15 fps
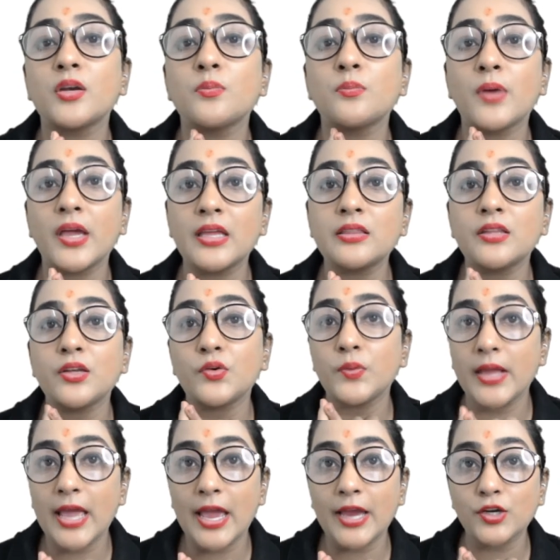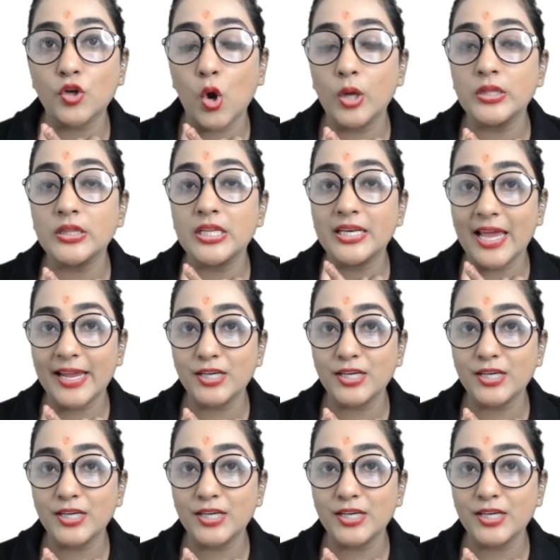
did Mahinda react on the